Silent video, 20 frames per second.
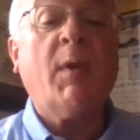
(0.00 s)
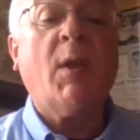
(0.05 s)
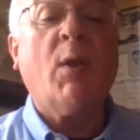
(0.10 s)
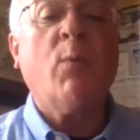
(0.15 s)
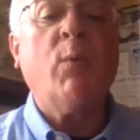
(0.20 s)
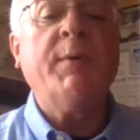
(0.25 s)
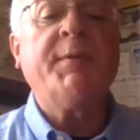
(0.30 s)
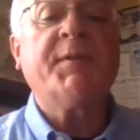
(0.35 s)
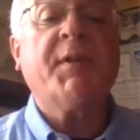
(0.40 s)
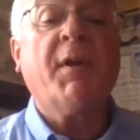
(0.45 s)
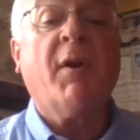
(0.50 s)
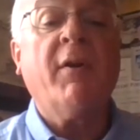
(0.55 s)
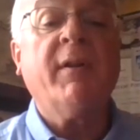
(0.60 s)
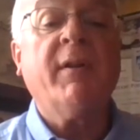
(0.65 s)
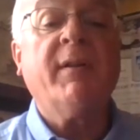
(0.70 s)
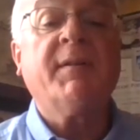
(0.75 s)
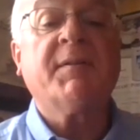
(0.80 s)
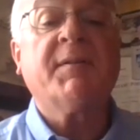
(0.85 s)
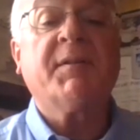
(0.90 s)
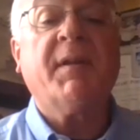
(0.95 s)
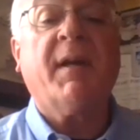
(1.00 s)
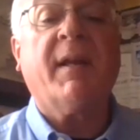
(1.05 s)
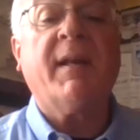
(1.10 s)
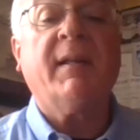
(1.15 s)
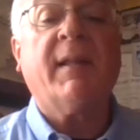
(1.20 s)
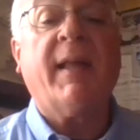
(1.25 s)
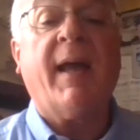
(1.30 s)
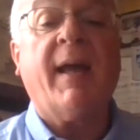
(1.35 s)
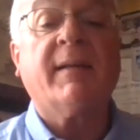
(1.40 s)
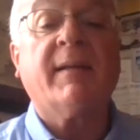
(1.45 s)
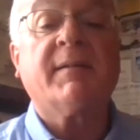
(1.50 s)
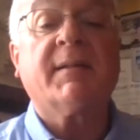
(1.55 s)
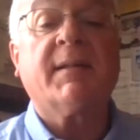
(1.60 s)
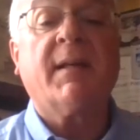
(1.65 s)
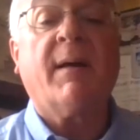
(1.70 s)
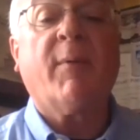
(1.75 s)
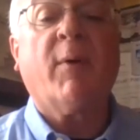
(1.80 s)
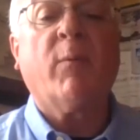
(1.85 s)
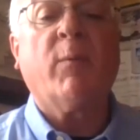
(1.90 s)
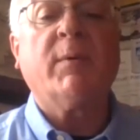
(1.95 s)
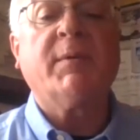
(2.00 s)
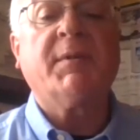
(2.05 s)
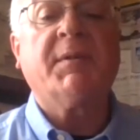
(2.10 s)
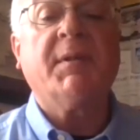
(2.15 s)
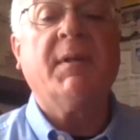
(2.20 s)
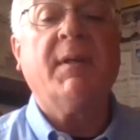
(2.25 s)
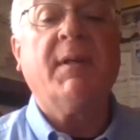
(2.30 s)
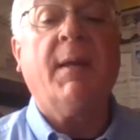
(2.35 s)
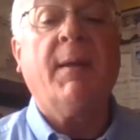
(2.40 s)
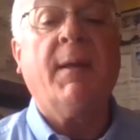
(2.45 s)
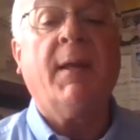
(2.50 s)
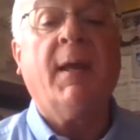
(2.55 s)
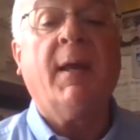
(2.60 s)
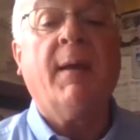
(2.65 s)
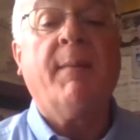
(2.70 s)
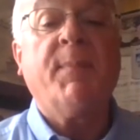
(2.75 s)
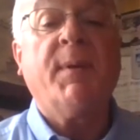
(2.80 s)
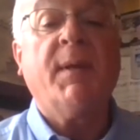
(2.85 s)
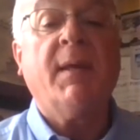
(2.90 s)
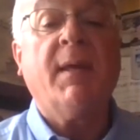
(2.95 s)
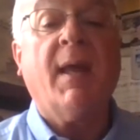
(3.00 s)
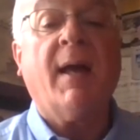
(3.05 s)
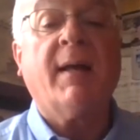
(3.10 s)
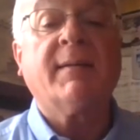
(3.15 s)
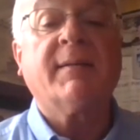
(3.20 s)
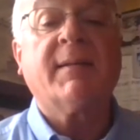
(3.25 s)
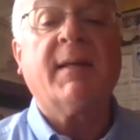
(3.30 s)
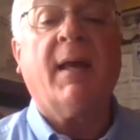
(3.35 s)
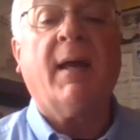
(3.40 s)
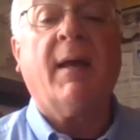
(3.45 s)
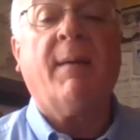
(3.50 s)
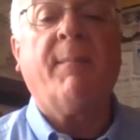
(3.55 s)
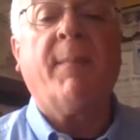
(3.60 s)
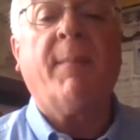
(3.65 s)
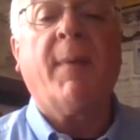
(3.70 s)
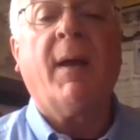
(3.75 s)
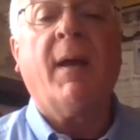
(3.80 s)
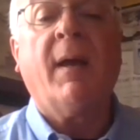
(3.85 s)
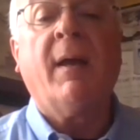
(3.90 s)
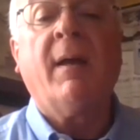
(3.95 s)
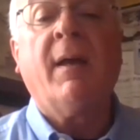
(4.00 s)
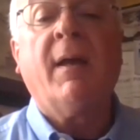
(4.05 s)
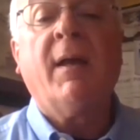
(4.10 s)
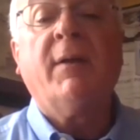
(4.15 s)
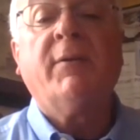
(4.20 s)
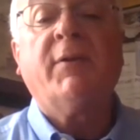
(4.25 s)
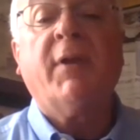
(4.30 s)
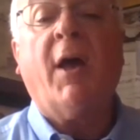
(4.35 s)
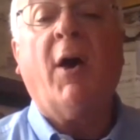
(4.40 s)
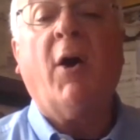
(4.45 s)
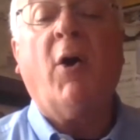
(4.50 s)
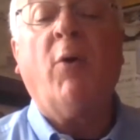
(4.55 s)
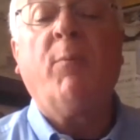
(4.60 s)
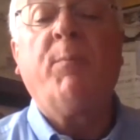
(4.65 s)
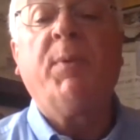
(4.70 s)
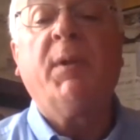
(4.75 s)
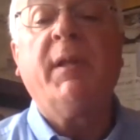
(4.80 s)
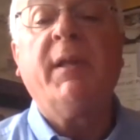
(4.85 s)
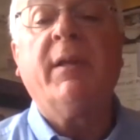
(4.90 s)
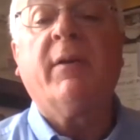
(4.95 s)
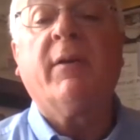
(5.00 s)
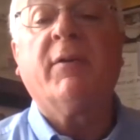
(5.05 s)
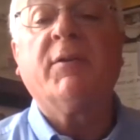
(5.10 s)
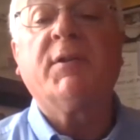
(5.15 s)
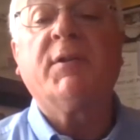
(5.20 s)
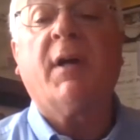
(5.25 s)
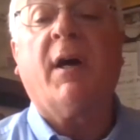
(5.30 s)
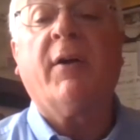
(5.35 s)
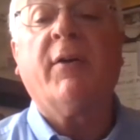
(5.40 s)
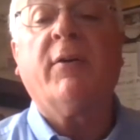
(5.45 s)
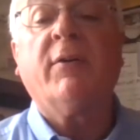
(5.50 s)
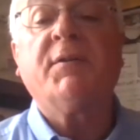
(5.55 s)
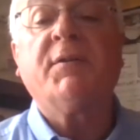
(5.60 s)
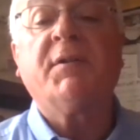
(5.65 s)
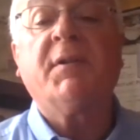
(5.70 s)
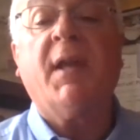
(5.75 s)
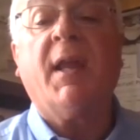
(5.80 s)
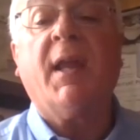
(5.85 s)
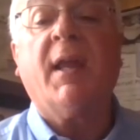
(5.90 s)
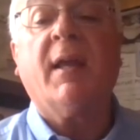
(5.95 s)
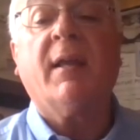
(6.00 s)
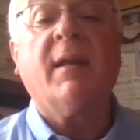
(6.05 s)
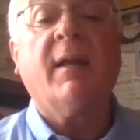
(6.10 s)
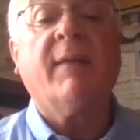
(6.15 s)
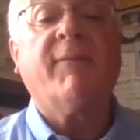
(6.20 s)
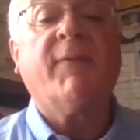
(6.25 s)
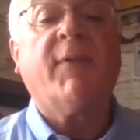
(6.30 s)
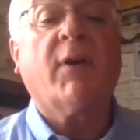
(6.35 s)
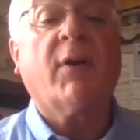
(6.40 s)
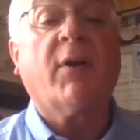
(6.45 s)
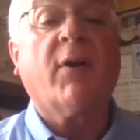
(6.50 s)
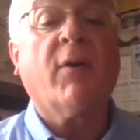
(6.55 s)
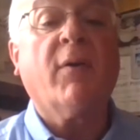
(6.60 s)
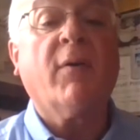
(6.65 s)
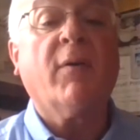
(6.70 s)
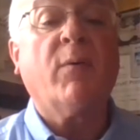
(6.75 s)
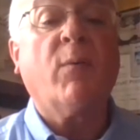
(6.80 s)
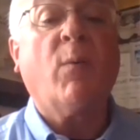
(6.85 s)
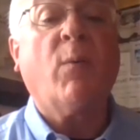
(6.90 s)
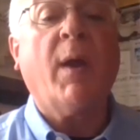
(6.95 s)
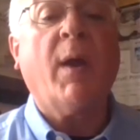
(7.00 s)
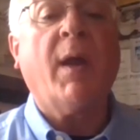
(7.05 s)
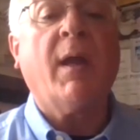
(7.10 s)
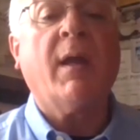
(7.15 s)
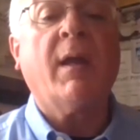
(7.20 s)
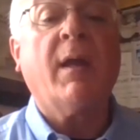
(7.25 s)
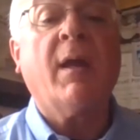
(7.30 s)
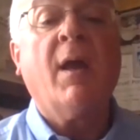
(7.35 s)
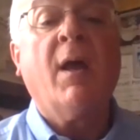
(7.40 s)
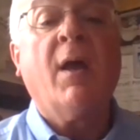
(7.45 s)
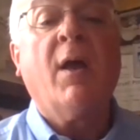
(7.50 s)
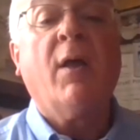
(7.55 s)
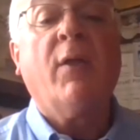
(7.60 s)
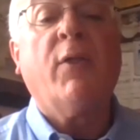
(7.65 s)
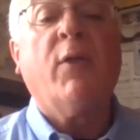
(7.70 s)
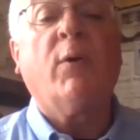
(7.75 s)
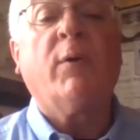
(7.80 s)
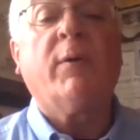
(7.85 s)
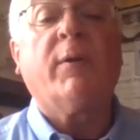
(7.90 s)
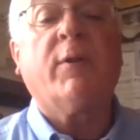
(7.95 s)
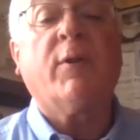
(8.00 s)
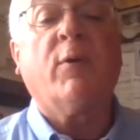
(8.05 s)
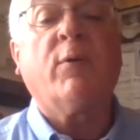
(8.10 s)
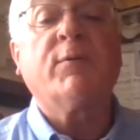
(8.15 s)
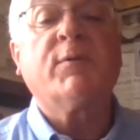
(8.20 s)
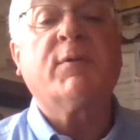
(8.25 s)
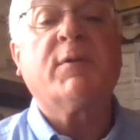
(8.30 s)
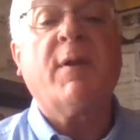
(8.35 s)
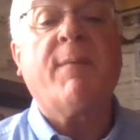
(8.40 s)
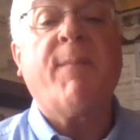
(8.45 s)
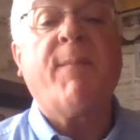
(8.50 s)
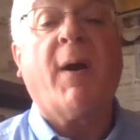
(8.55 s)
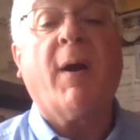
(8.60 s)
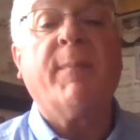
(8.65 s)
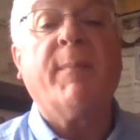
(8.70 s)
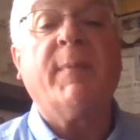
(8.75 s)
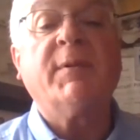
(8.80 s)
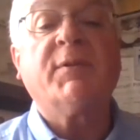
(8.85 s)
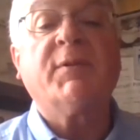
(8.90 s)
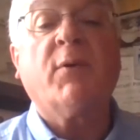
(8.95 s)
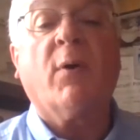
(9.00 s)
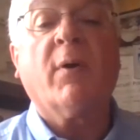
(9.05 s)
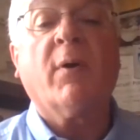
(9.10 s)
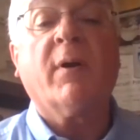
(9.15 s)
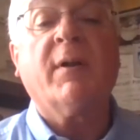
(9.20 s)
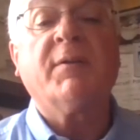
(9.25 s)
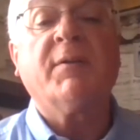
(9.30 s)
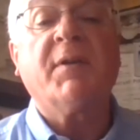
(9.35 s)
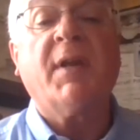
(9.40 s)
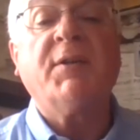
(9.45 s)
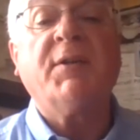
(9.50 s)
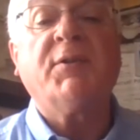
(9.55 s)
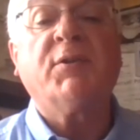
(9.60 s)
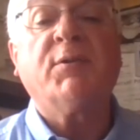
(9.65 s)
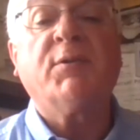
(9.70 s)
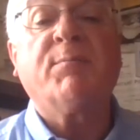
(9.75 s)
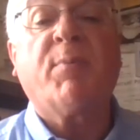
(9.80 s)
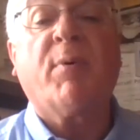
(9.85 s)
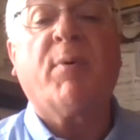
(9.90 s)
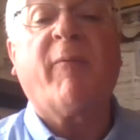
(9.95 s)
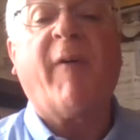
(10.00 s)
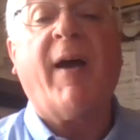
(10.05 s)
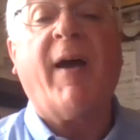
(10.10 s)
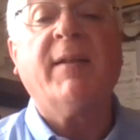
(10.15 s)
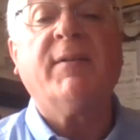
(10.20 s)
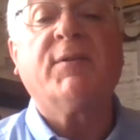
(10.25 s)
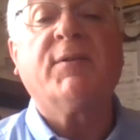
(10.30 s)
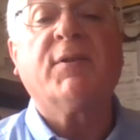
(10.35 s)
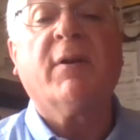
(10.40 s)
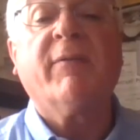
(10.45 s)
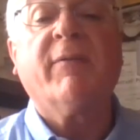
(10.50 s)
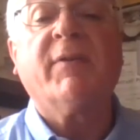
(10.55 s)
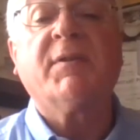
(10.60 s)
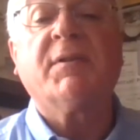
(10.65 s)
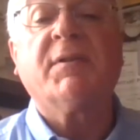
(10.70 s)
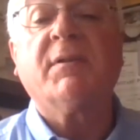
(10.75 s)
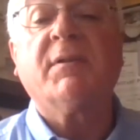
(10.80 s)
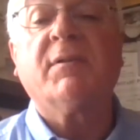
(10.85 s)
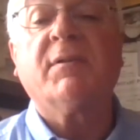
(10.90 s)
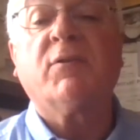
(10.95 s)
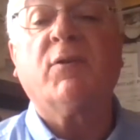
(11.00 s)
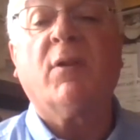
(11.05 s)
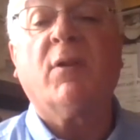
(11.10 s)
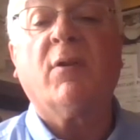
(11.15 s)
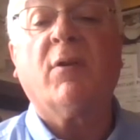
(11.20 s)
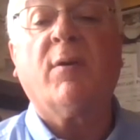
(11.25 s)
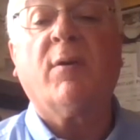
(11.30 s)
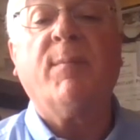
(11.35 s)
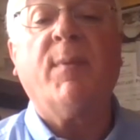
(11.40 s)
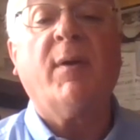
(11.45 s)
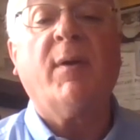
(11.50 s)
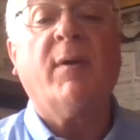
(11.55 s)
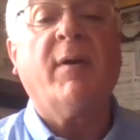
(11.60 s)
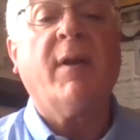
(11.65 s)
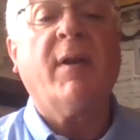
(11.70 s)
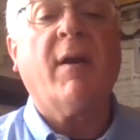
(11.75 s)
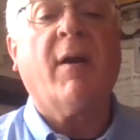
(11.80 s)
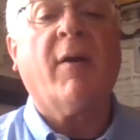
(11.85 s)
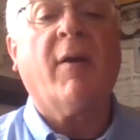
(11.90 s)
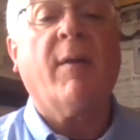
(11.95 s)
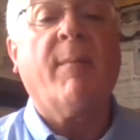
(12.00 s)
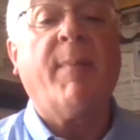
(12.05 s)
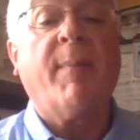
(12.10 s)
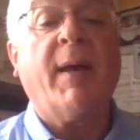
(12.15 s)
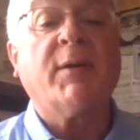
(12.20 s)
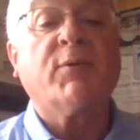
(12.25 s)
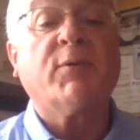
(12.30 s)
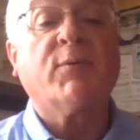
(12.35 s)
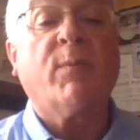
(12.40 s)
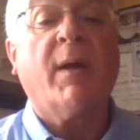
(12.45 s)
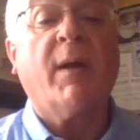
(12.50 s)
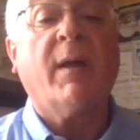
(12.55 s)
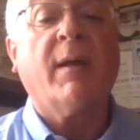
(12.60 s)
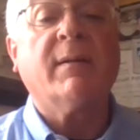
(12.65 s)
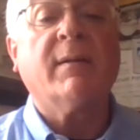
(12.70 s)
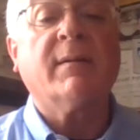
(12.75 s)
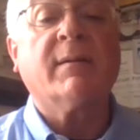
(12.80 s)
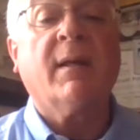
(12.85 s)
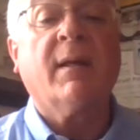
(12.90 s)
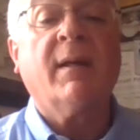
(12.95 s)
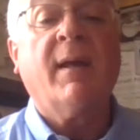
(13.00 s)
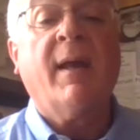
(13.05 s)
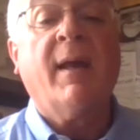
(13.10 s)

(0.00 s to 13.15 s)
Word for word: We started the study last summer with CPSM to help leaders understand if the current way those departments, organizations provide services to the community are the best ways.